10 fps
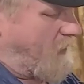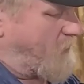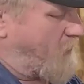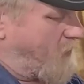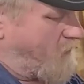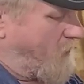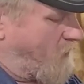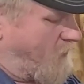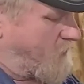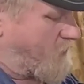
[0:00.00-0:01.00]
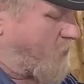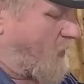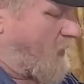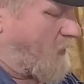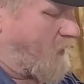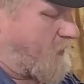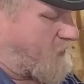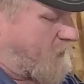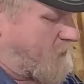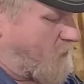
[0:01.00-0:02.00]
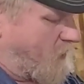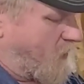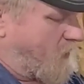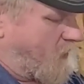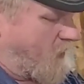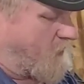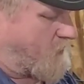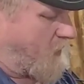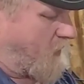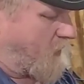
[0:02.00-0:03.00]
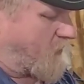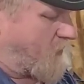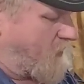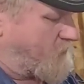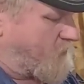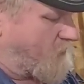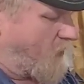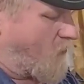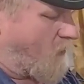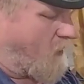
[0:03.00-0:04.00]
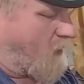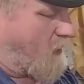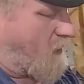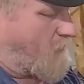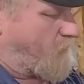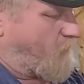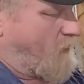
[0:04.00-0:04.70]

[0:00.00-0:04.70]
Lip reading: lithium spray grease is what it is, and it seems to be working.